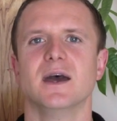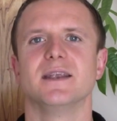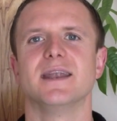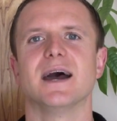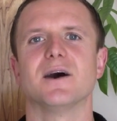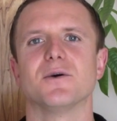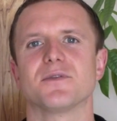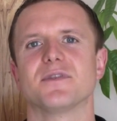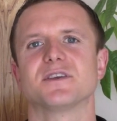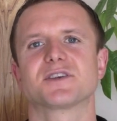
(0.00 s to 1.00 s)
Now,
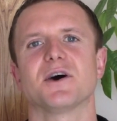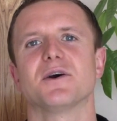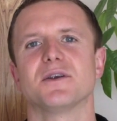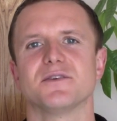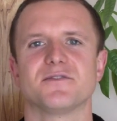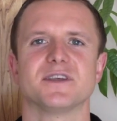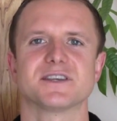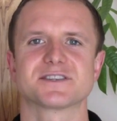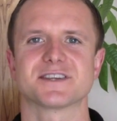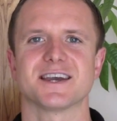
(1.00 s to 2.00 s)
the title of
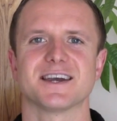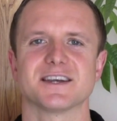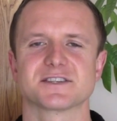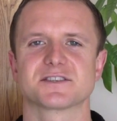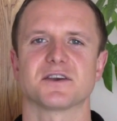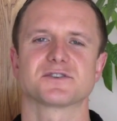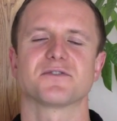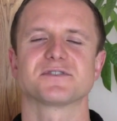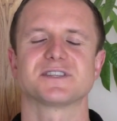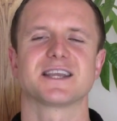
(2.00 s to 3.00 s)
this has
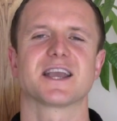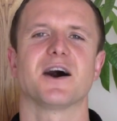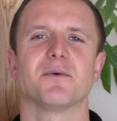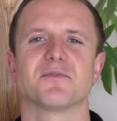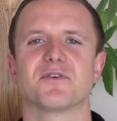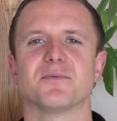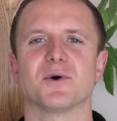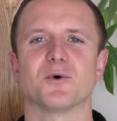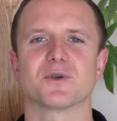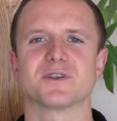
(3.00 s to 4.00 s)
obviously come from the
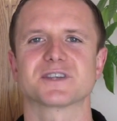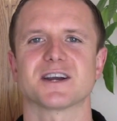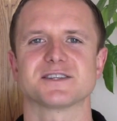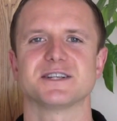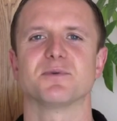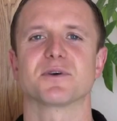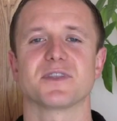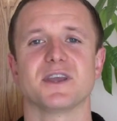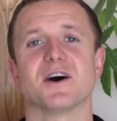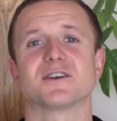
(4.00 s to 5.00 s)
Aldous Huxley book
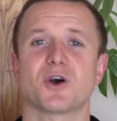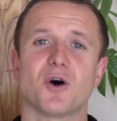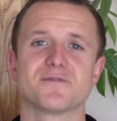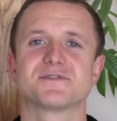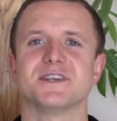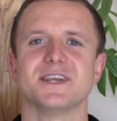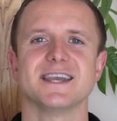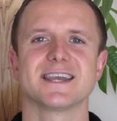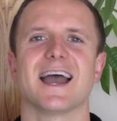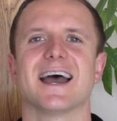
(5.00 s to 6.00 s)
The Art of
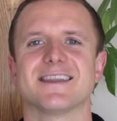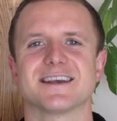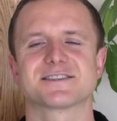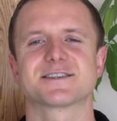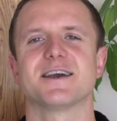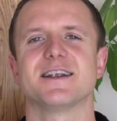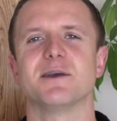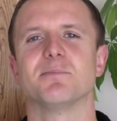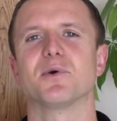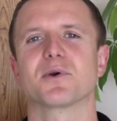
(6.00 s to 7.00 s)
Seeing, and that's certainly a
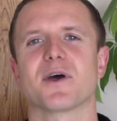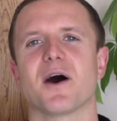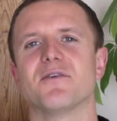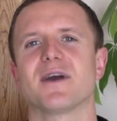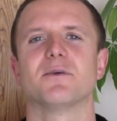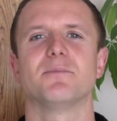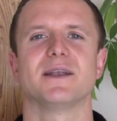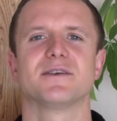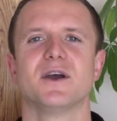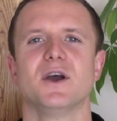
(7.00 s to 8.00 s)
book that I
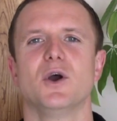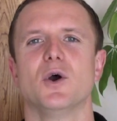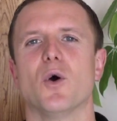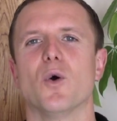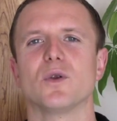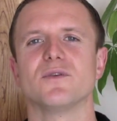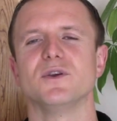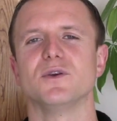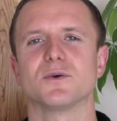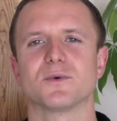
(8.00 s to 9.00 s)
recommend all of
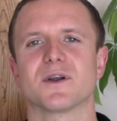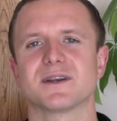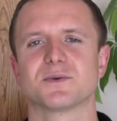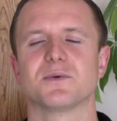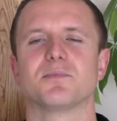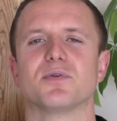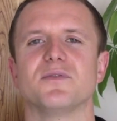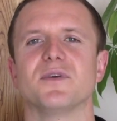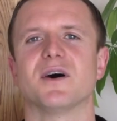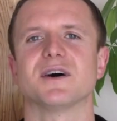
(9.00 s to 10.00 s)
you that would like to
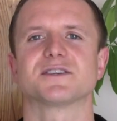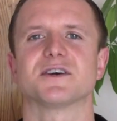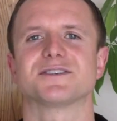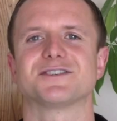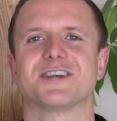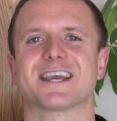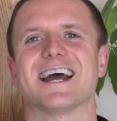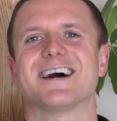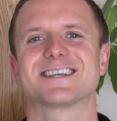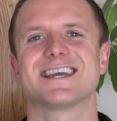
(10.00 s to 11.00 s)
improve your eyesight to check
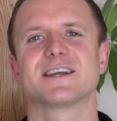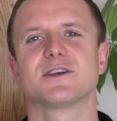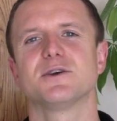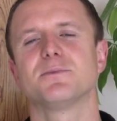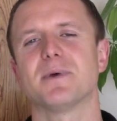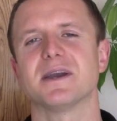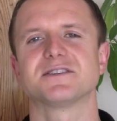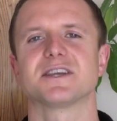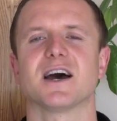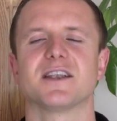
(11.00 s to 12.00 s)
out to get a good
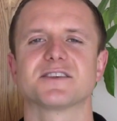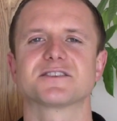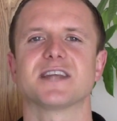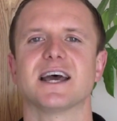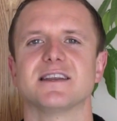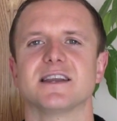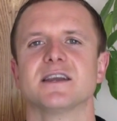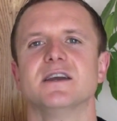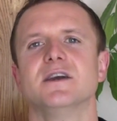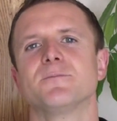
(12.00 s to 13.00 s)
basic understanding
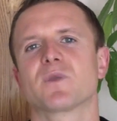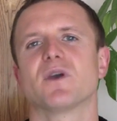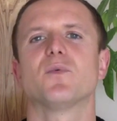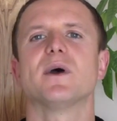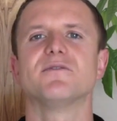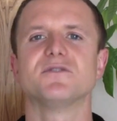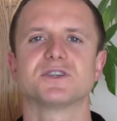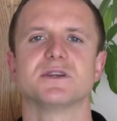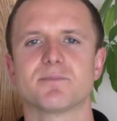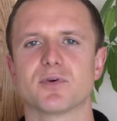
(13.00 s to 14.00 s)
of where
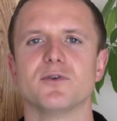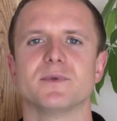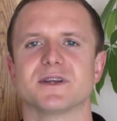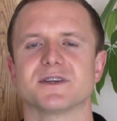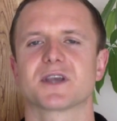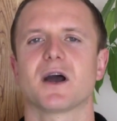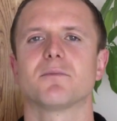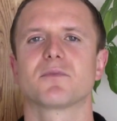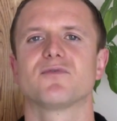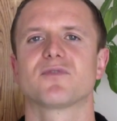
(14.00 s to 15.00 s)
vision improvement has
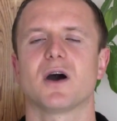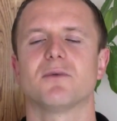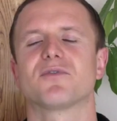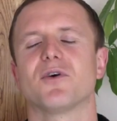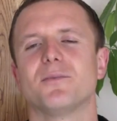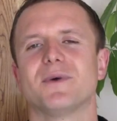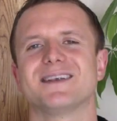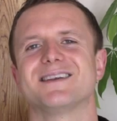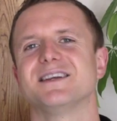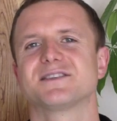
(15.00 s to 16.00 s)
come from.
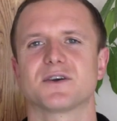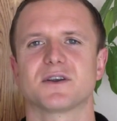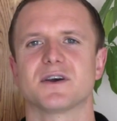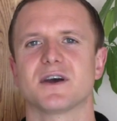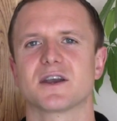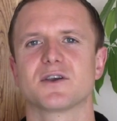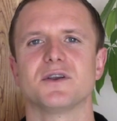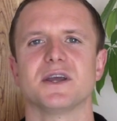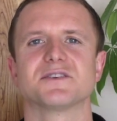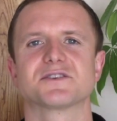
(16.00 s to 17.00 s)
And he's got a good
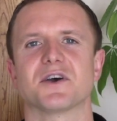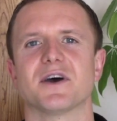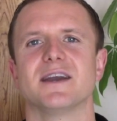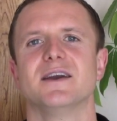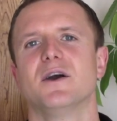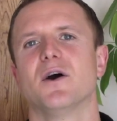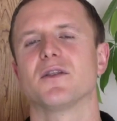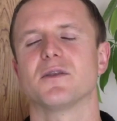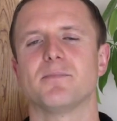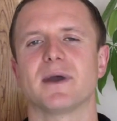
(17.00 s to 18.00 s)
insight
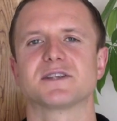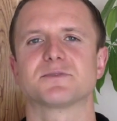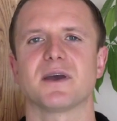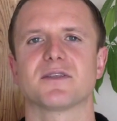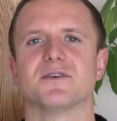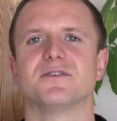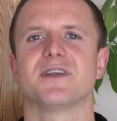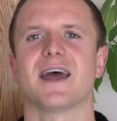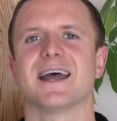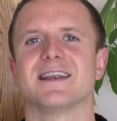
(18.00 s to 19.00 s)
on the Bates method,
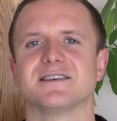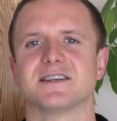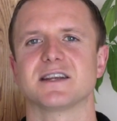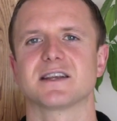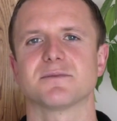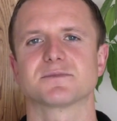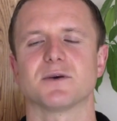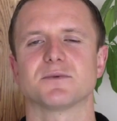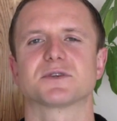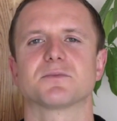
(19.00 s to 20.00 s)
and indeed comes up
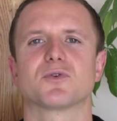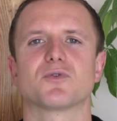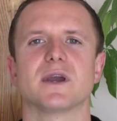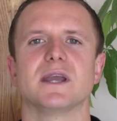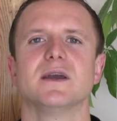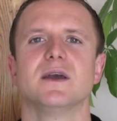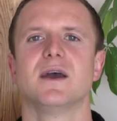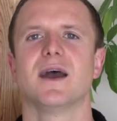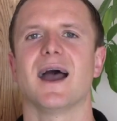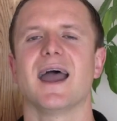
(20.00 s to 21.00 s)
with some great
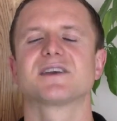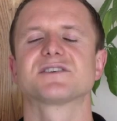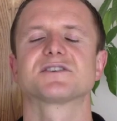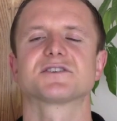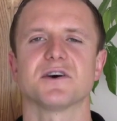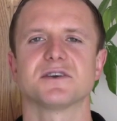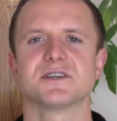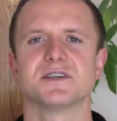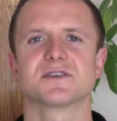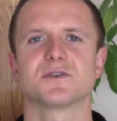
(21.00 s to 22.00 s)

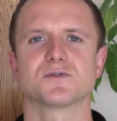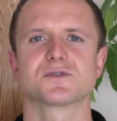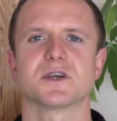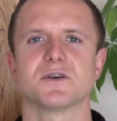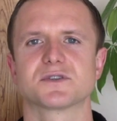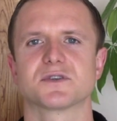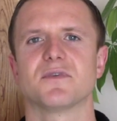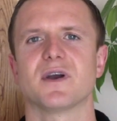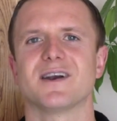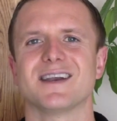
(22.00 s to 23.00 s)
exercises and also some
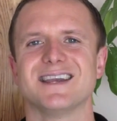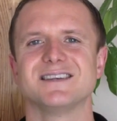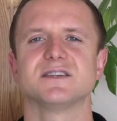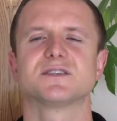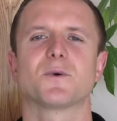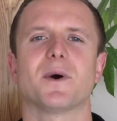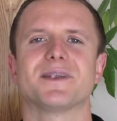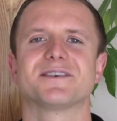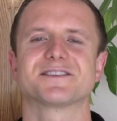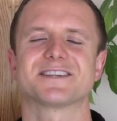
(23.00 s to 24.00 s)
very easy to
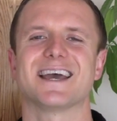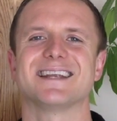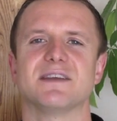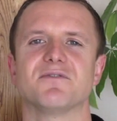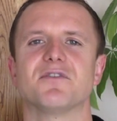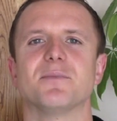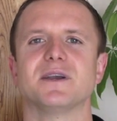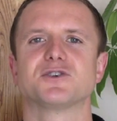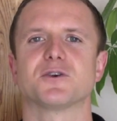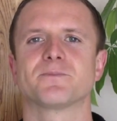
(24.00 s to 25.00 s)
understand
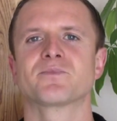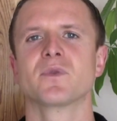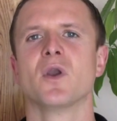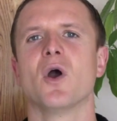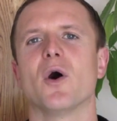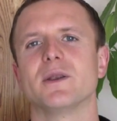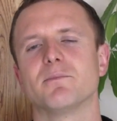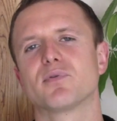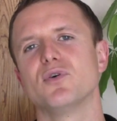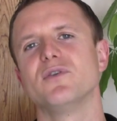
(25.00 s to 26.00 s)
information on
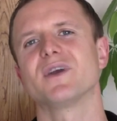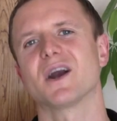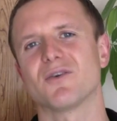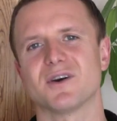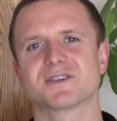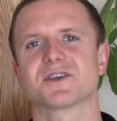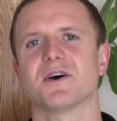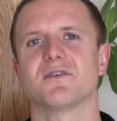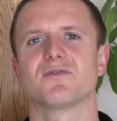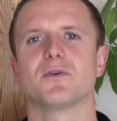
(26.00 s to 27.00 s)
improving our
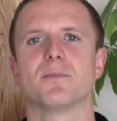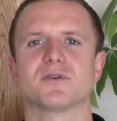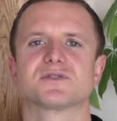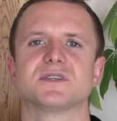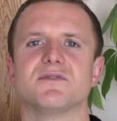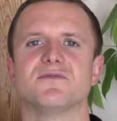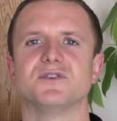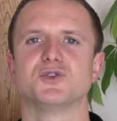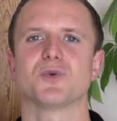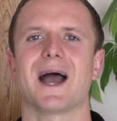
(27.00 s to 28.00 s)
eyesight through positive
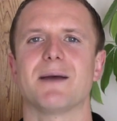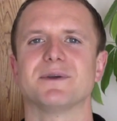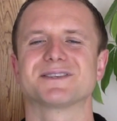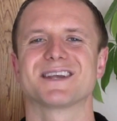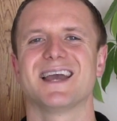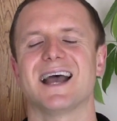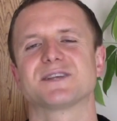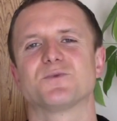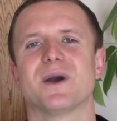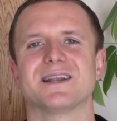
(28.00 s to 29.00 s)
visual habits
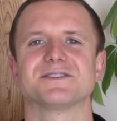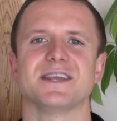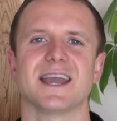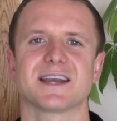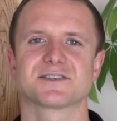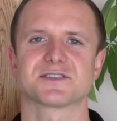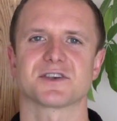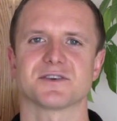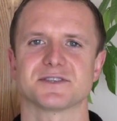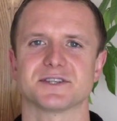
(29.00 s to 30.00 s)
as well as the
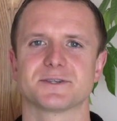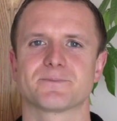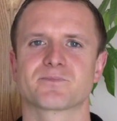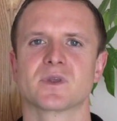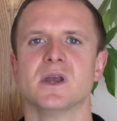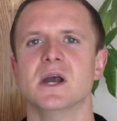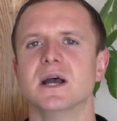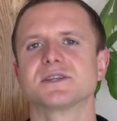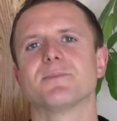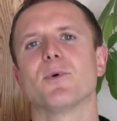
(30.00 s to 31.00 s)
exercises.
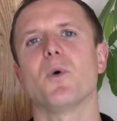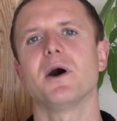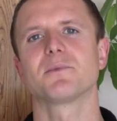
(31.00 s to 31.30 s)
But what I'm